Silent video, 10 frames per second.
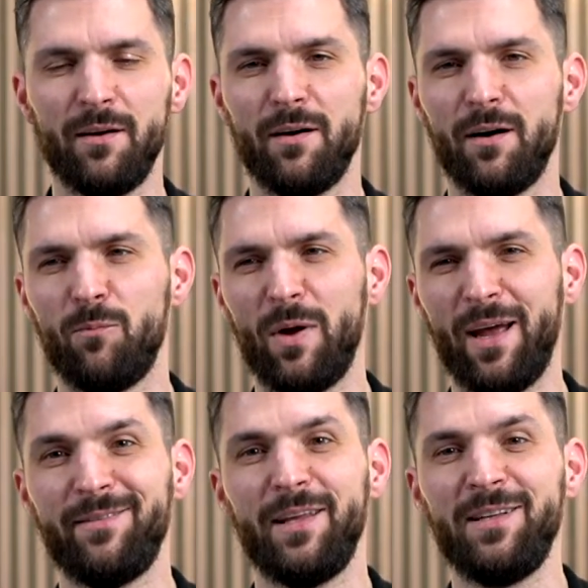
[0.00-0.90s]

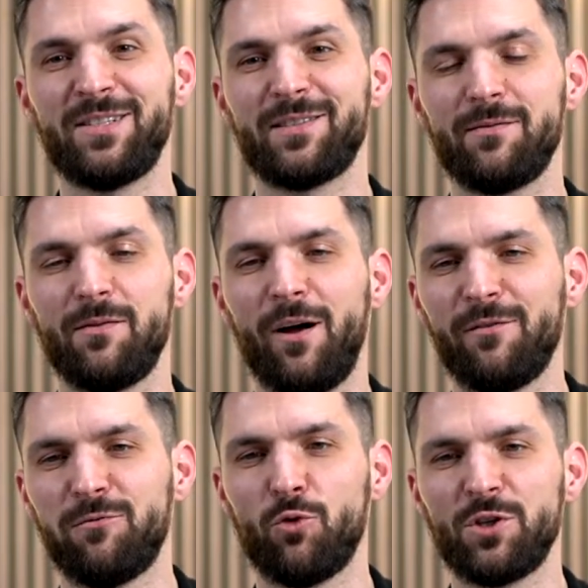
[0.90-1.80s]
And it's
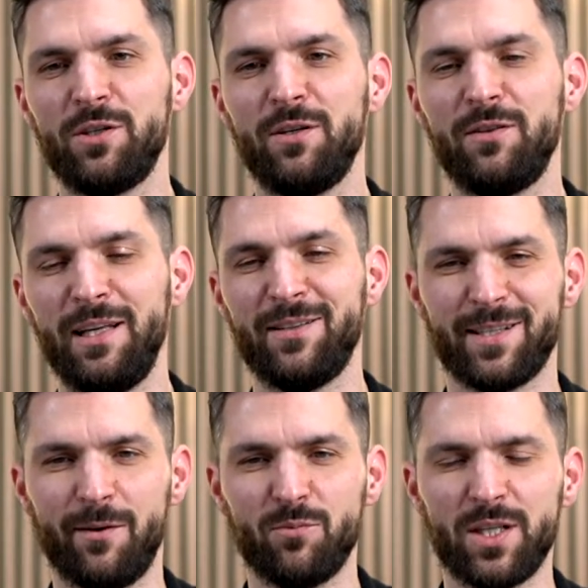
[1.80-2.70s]
unfortunate in
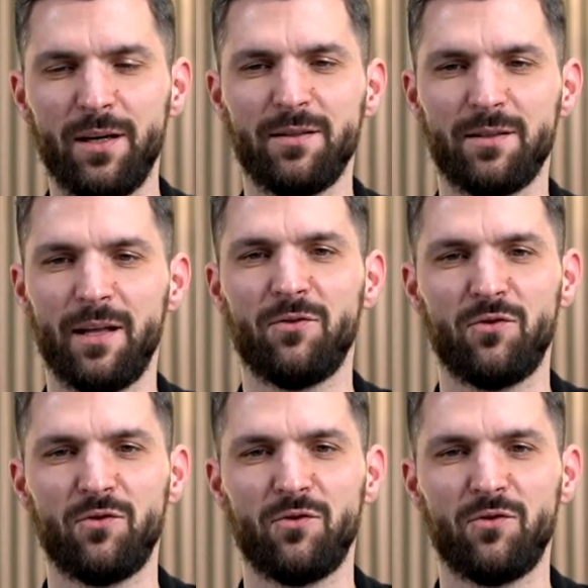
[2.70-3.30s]
some sense that